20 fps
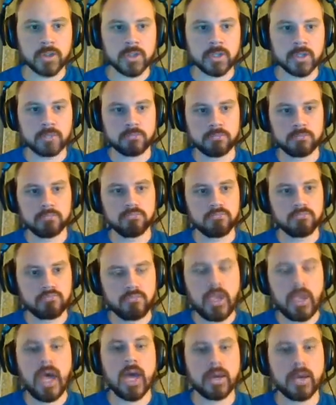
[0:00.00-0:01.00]
it?
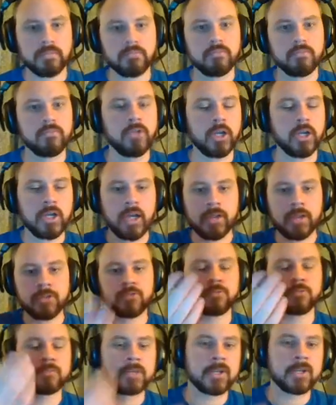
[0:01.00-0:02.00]
Yeah. Look at how this
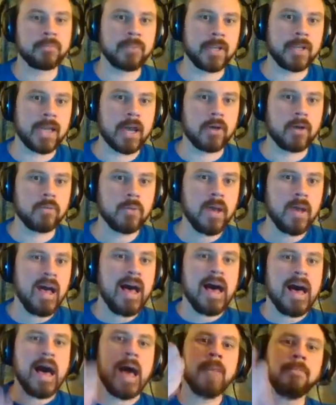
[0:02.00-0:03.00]
is going to play out.
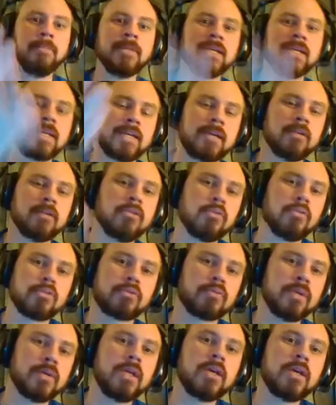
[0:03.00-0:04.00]
I'm going to kill
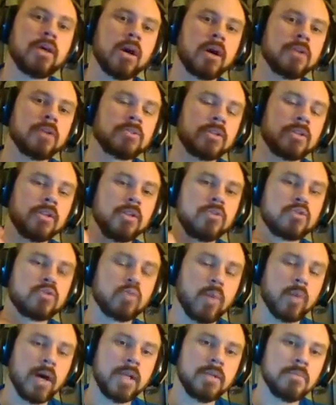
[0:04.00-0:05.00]
3 cards and lose
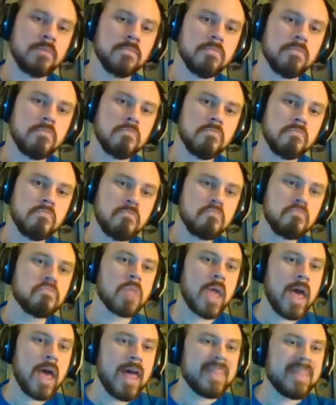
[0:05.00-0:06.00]
1.
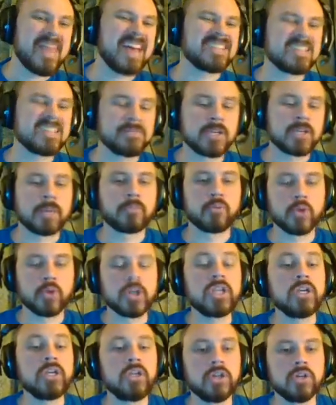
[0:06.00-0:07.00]
That seems like a
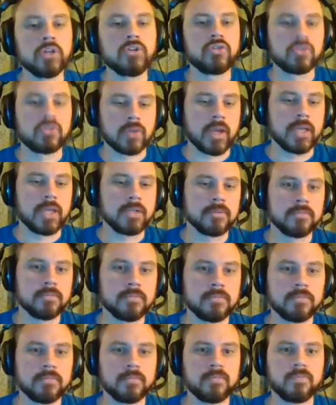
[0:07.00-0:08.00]
pretty good trade.
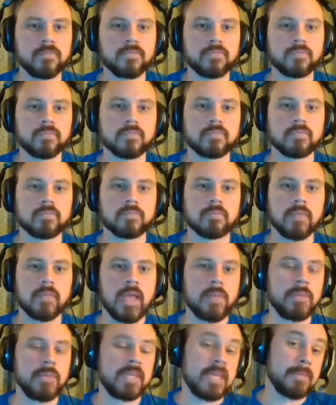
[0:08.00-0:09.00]

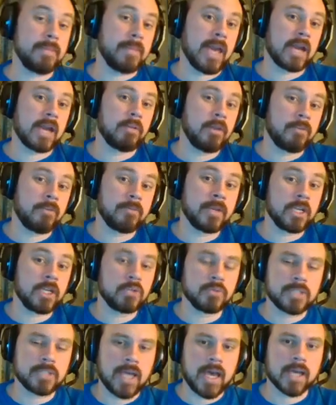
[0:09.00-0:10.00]
And we keep Katarina from getting
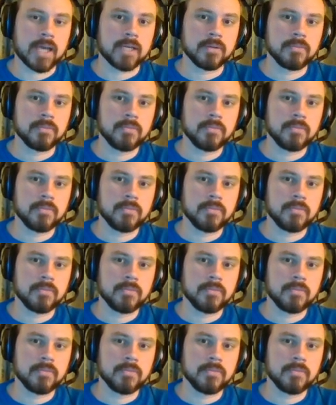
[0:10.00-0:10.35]
to attack.